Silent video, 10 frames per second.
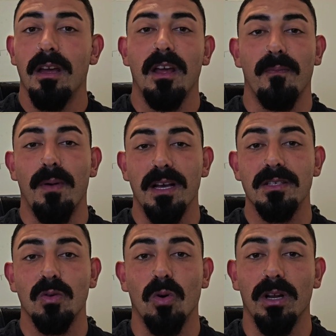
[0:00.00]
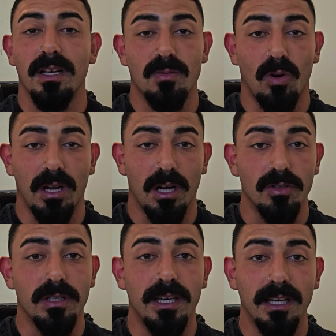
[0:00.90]
if my squat is
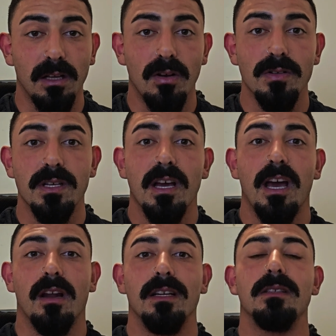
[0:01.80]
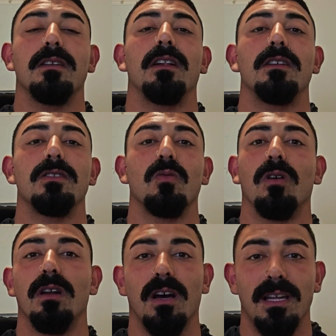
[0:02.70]
100 kilos and I decide to
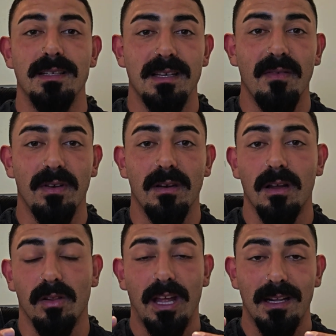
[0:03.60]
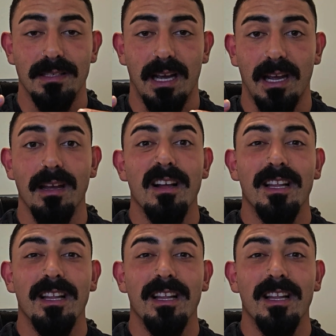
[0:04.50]
squat 97 on that day,